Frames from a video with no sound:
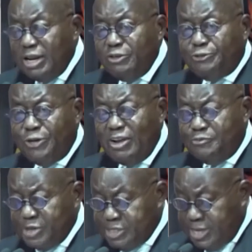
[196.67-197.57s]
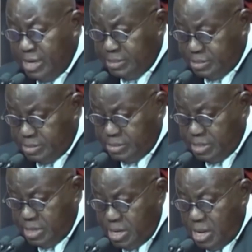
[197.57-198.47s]
to nearly
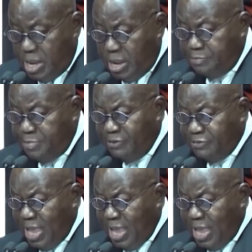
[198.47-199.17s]
5%,